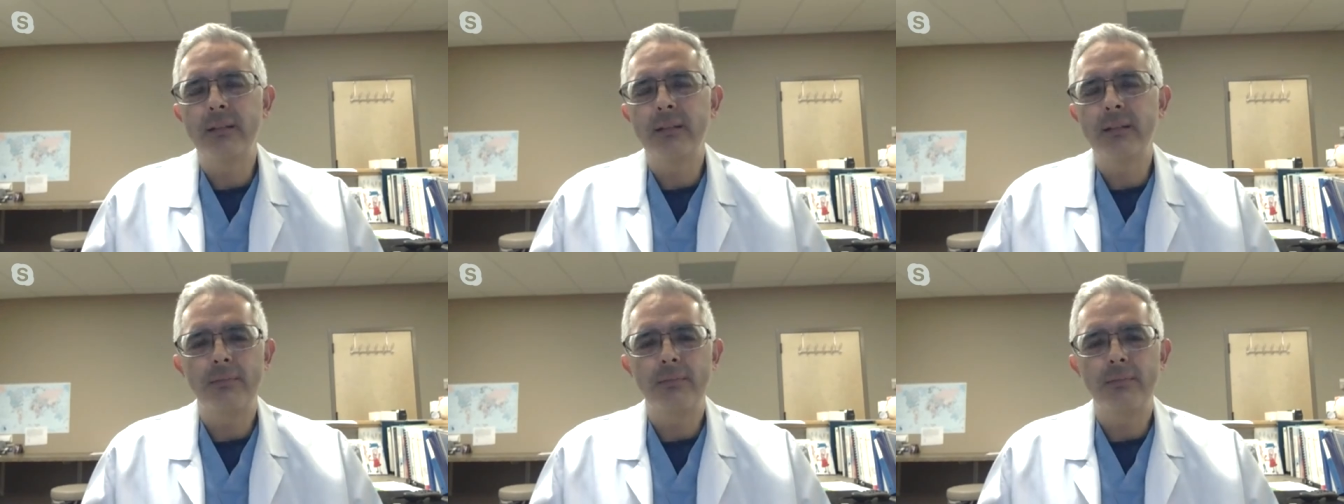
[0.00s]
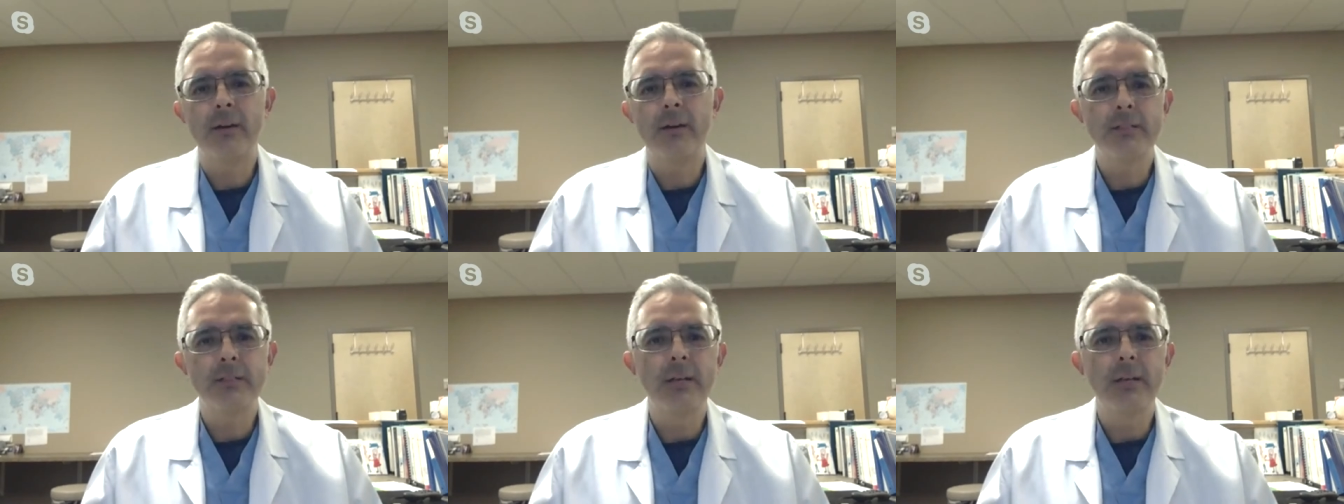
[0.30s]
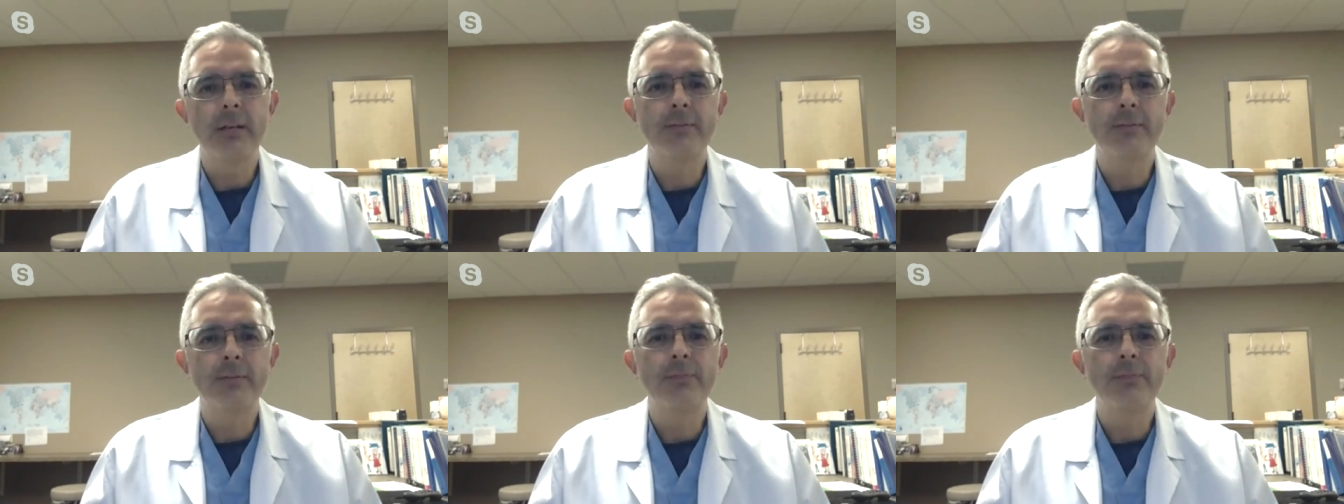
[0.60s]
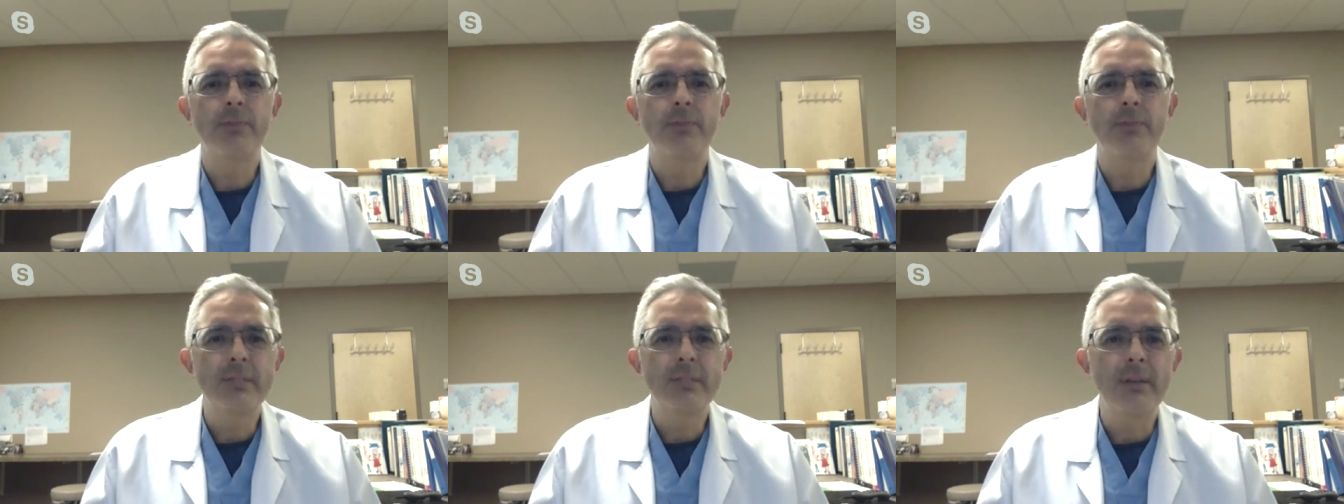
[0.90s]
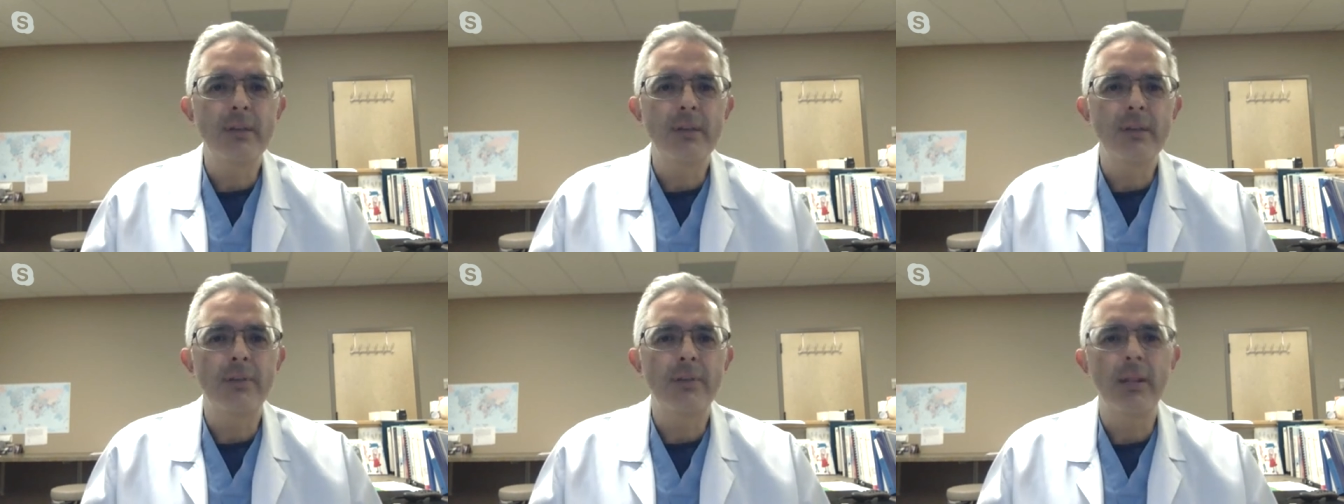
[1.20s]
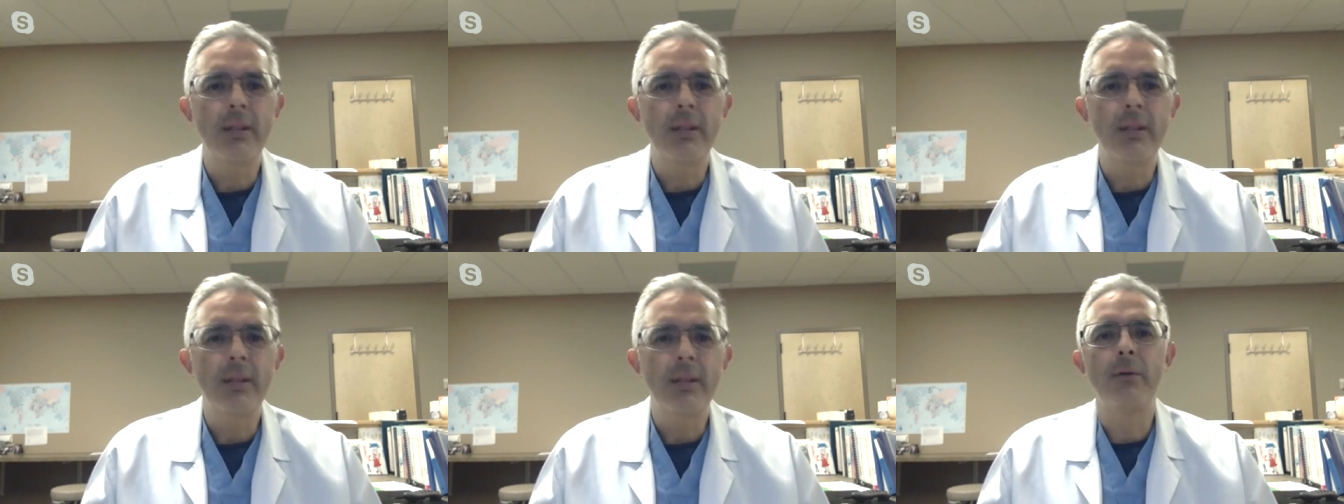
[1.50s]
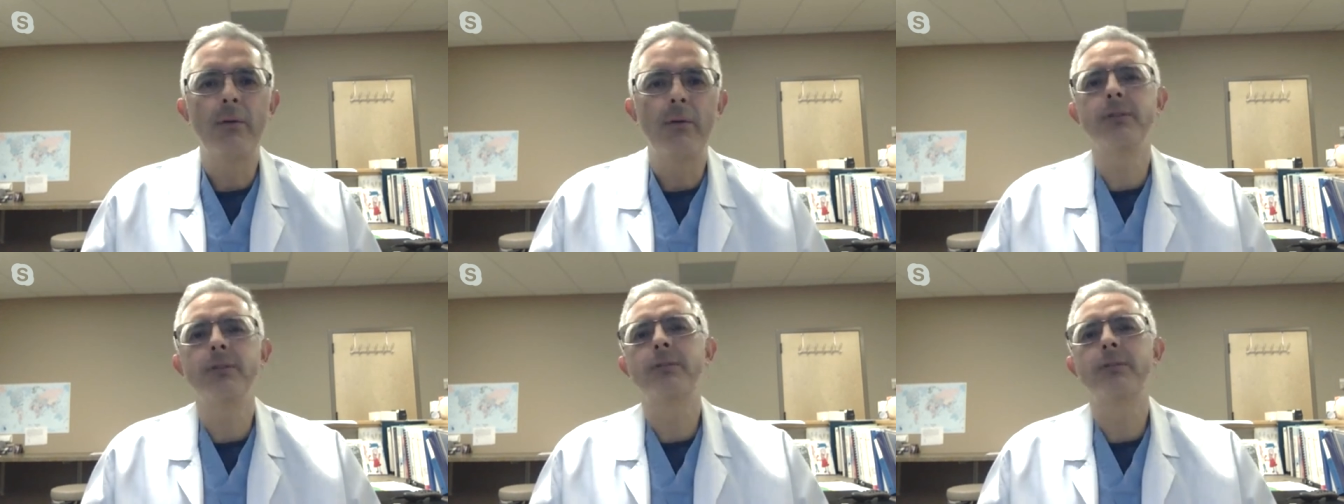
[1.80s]
the fact that the virus lives for several
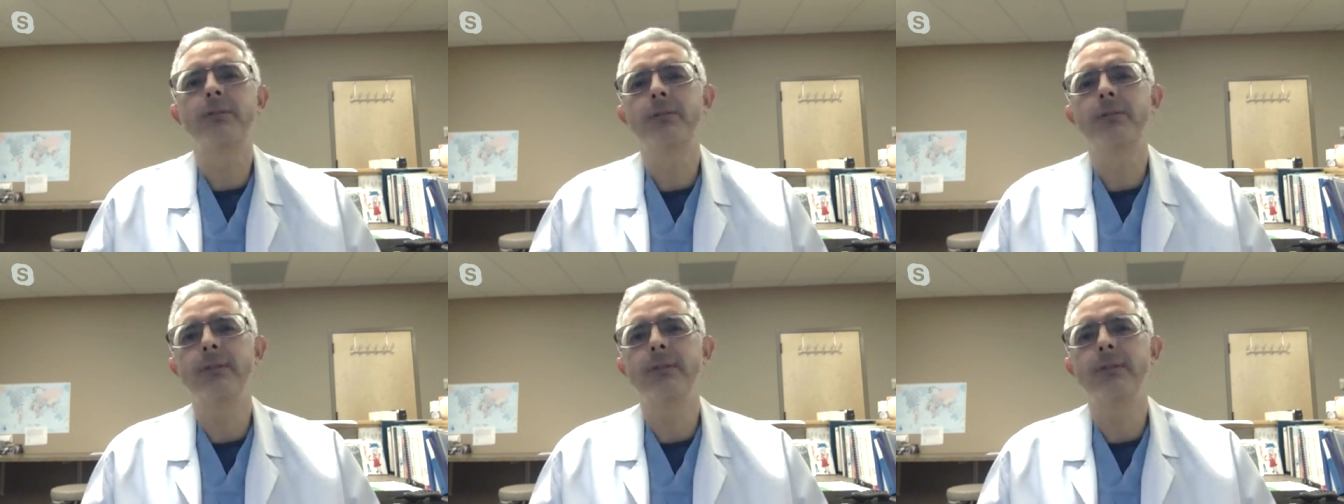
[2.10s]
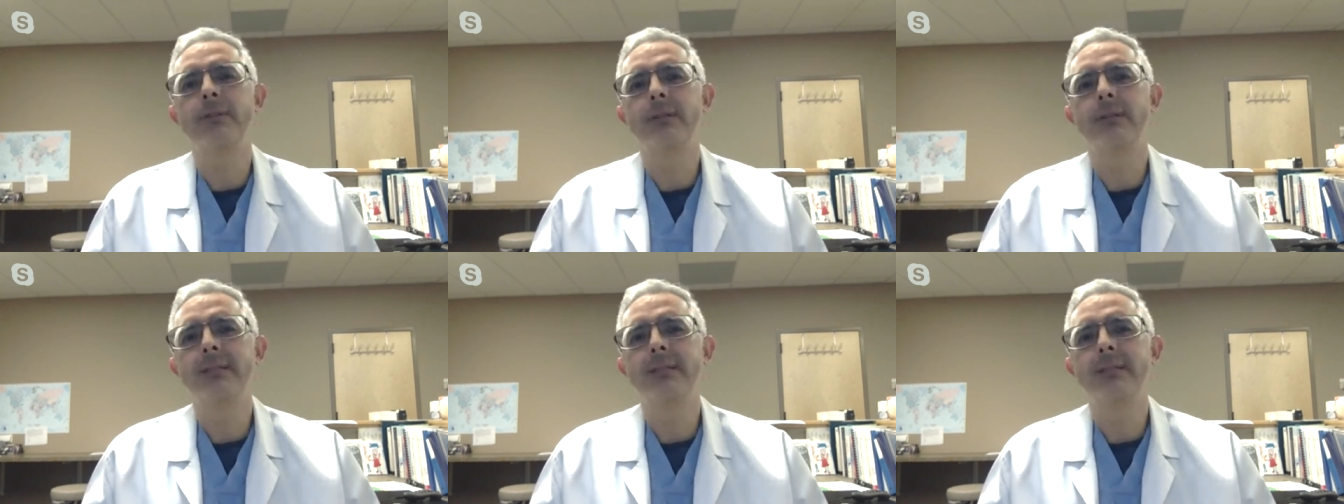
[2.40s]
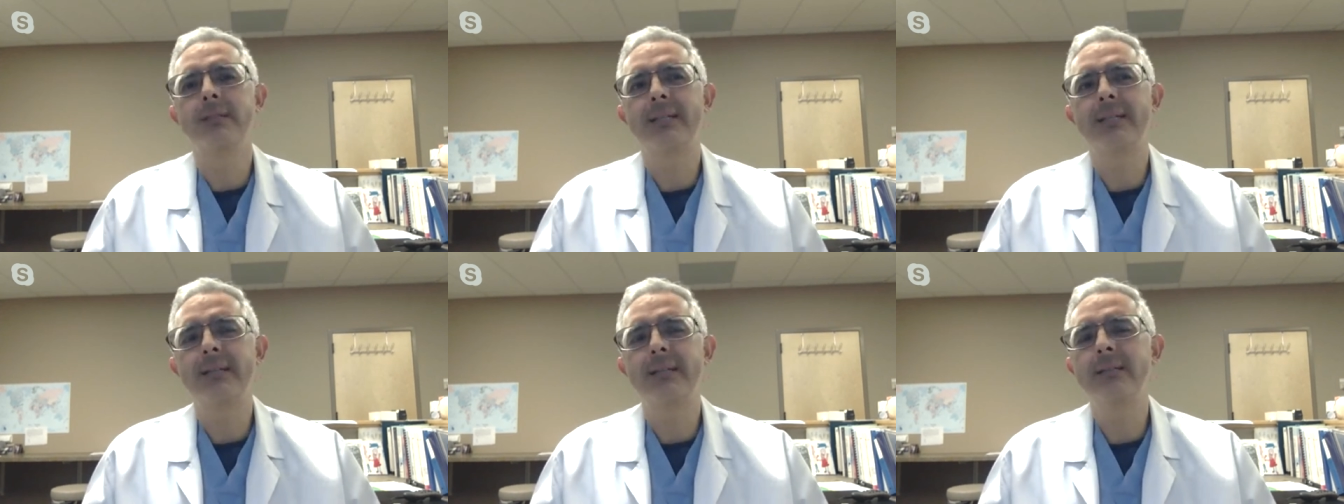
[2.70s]
hours on surfaces,